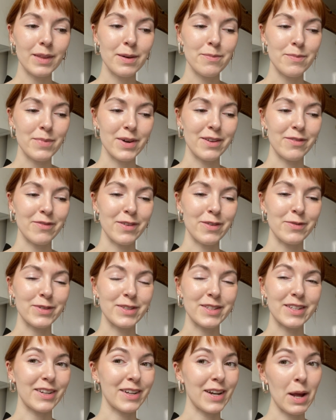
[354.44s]
But if it
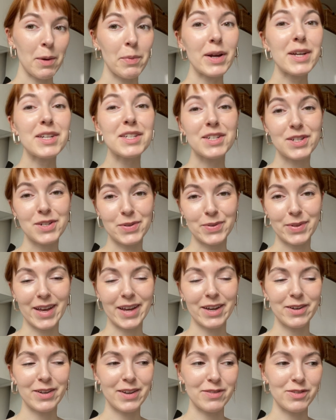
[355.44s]
was a collaboration shoot, I
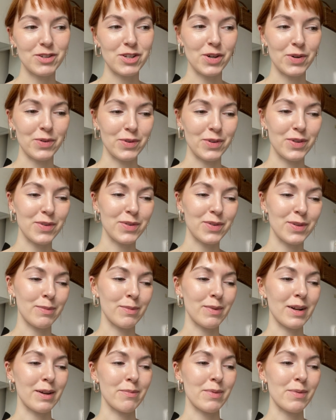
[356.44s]
could have shown you, so I'm
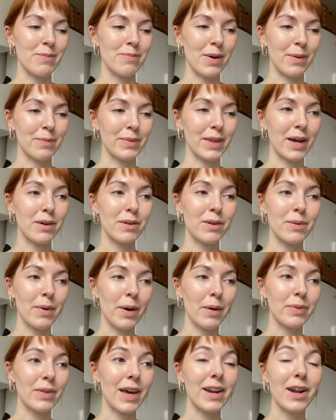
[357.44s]
a little bit bummed out
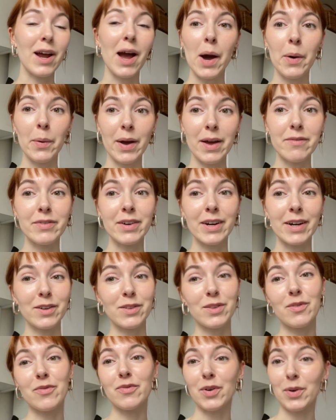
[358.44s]
about that. However, I got
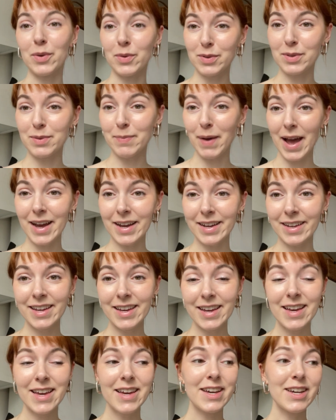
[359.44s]
the photos back
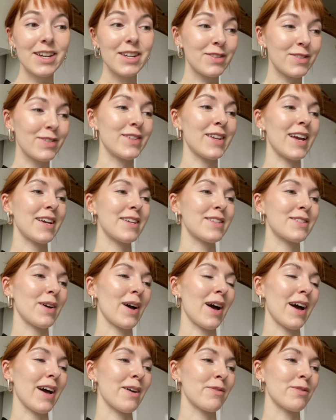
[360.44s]
today, so
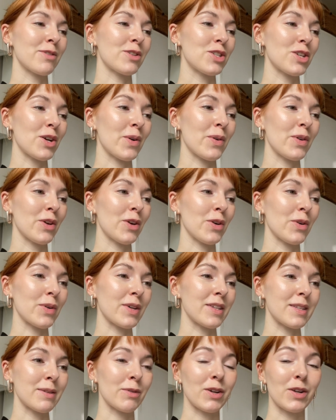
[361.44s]
I will show you
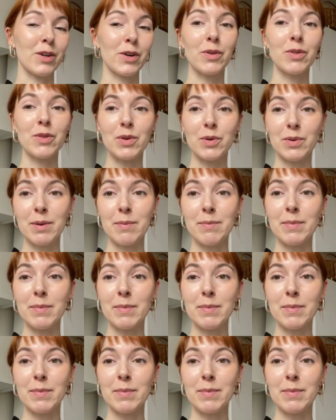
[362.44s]
because I'm gonna go through them